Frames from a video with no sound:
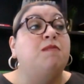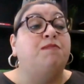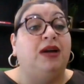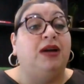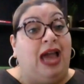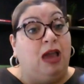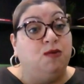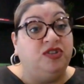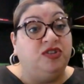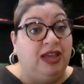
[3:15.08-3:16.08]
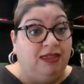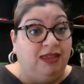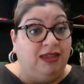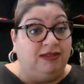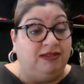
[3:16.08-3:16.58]
But I will say
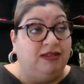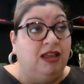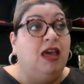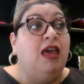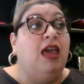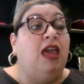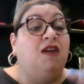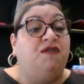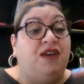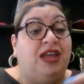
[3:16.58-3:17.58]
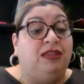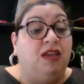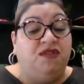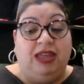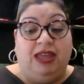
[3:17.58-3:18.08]
this, if at
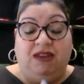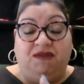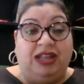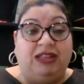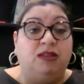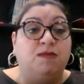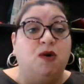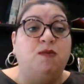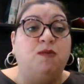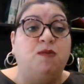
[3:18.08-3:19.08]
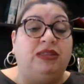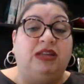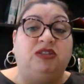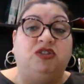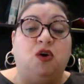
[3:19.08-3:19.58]
the moment
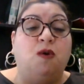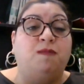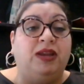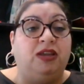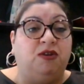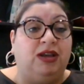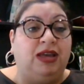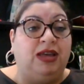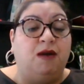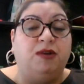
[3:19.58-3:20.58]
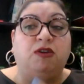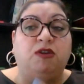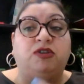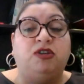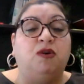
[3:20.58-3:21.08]
that you're opening your account,
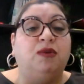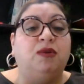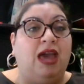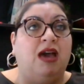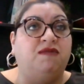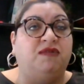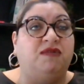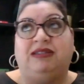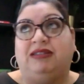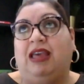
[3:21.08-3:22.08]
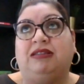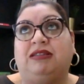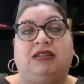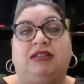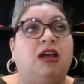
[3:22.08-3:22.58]
you don't have, let's say
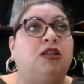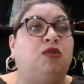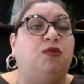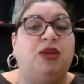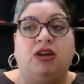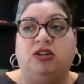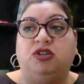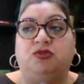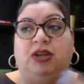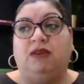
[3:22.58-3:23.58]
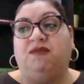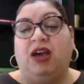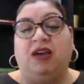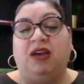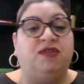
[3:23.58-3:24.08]
it's 300,
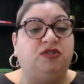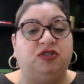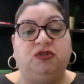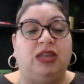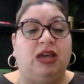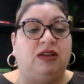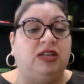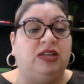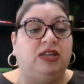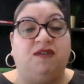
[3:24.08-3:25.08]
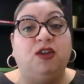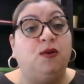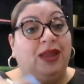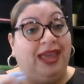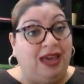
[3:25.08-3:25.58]
500, 2,000, if you
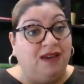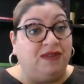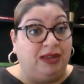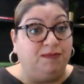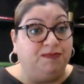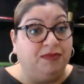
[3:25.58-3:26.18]
don't have it,